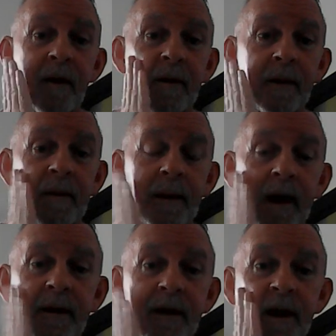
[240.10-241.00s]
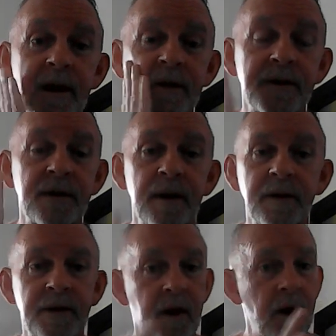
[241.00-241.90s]
on him like this.
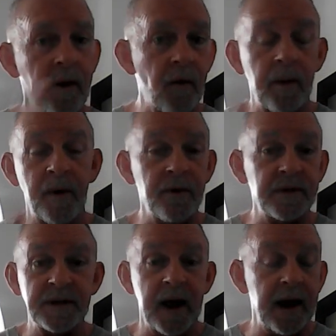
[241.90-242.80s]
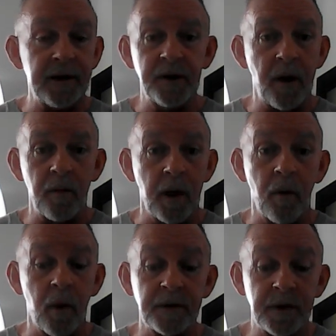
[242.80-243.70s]
You know, I don't want to move his neck. You don't know
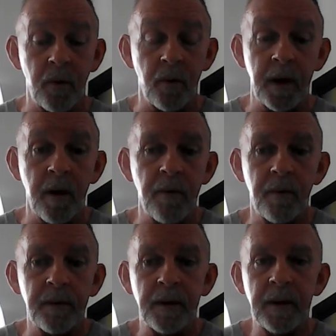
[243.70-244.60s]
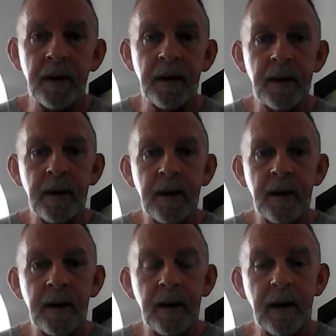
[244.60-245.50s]
what's going on.
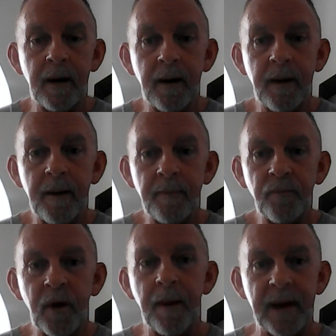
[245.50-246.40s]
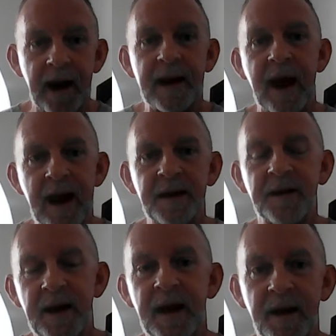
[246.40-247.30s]
Uh, well, I mean, I kind
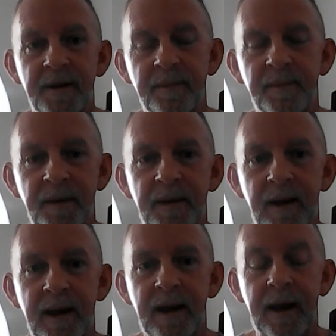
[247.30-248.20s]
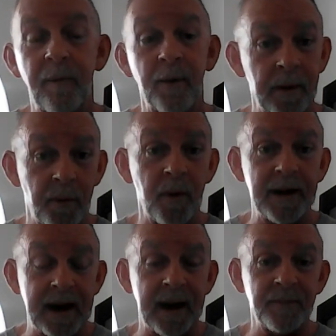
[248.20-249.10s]
of did. And when the boy
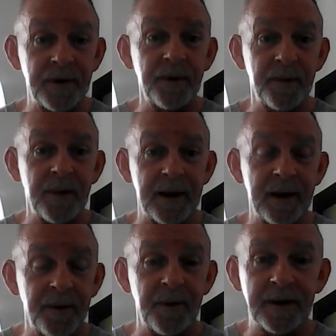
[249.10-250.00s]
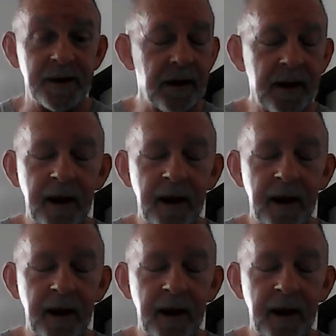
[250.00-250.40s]
came to, I knew he said,